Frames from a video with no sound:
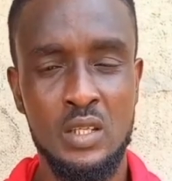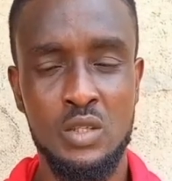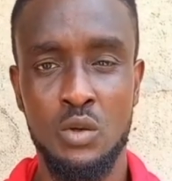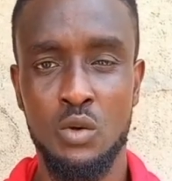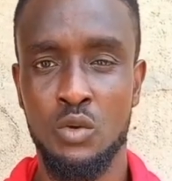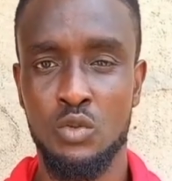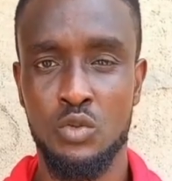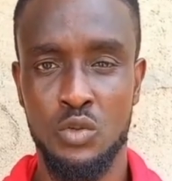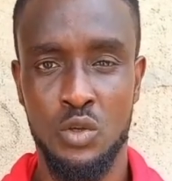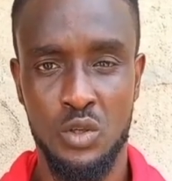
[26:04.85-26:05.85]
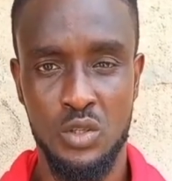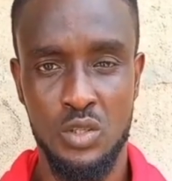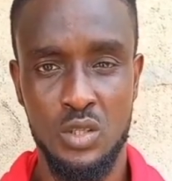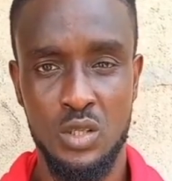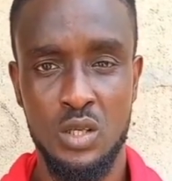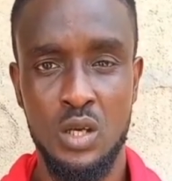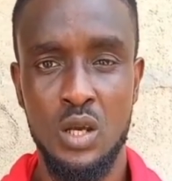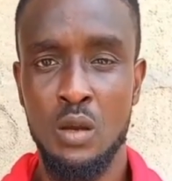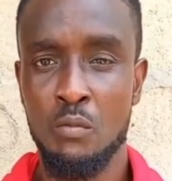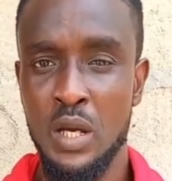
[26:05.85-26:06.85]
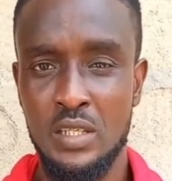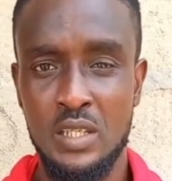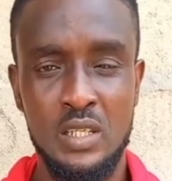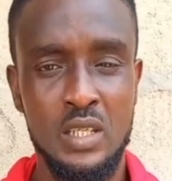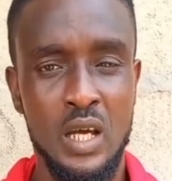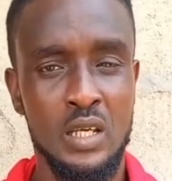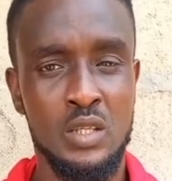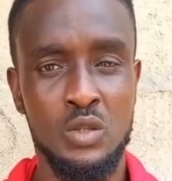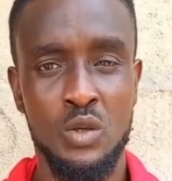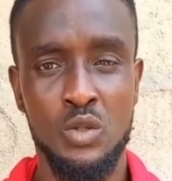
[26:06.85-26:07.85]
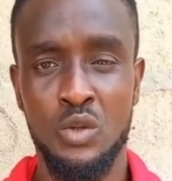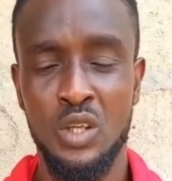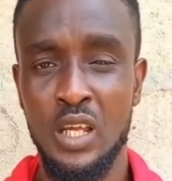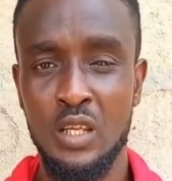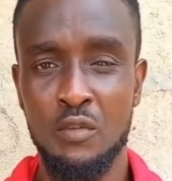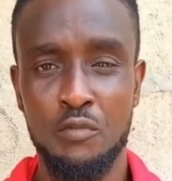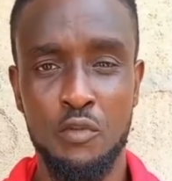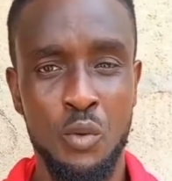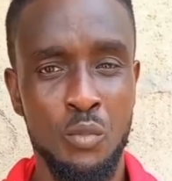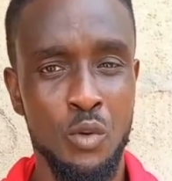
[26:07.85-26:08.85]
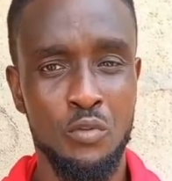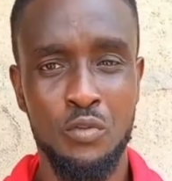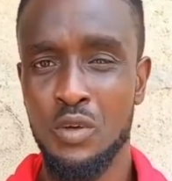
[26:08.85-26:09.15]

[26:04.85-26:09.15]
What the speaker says: is not on drugs. My sister is not on any form of